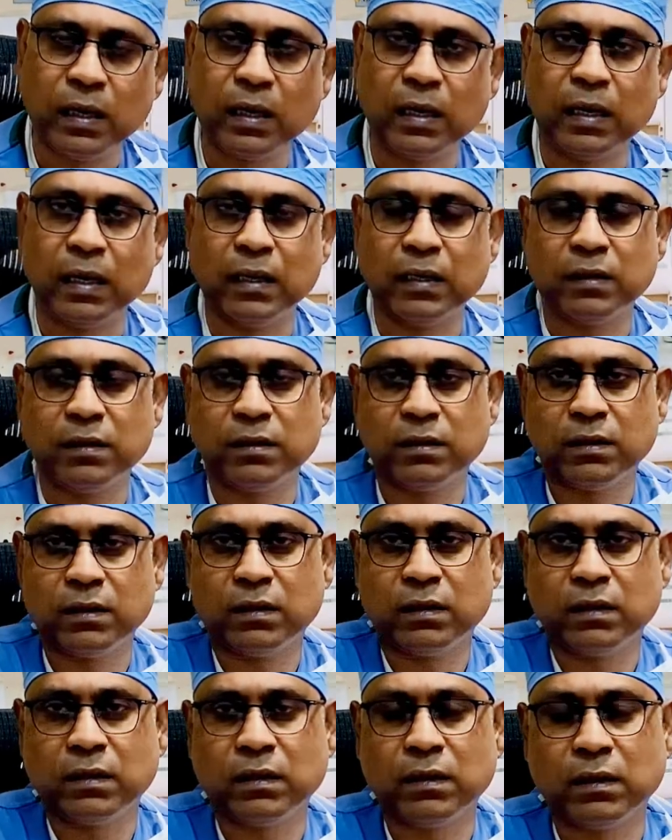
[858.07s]
And
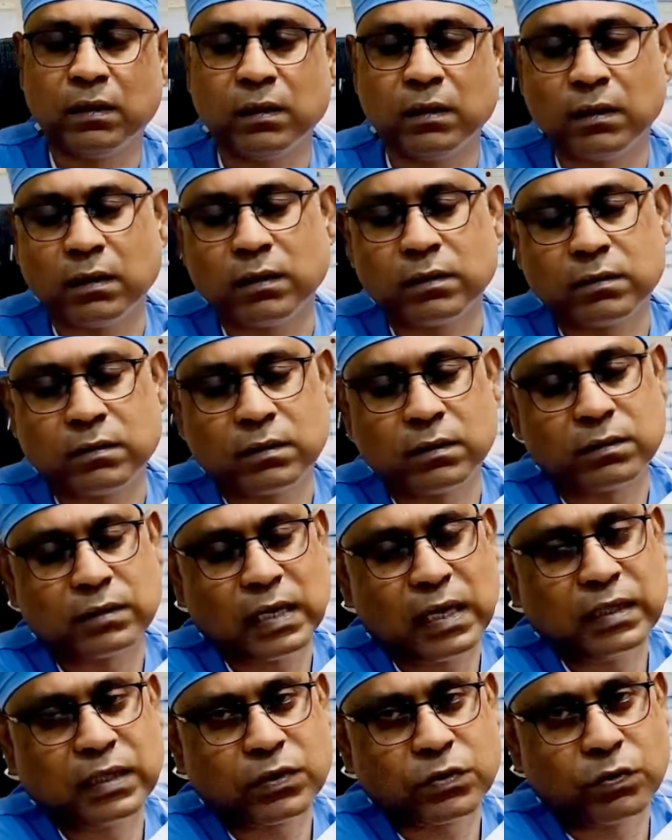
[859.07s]

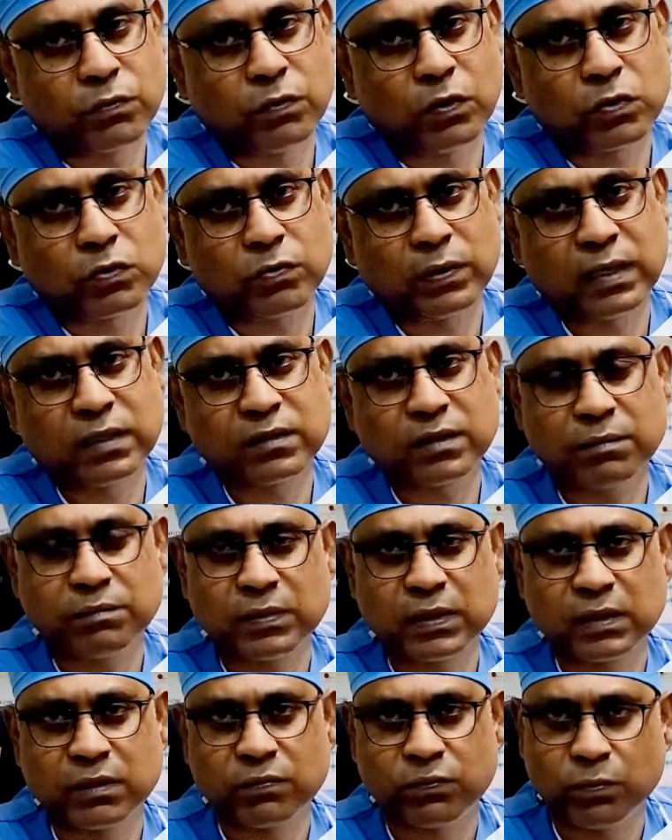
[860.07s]
Sadiq, you want to add
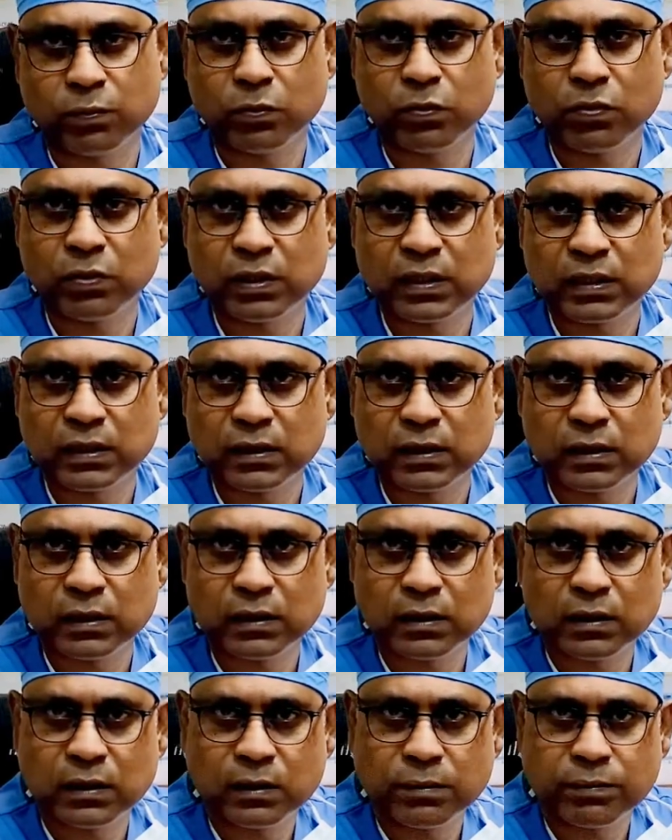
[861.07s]
something more in the...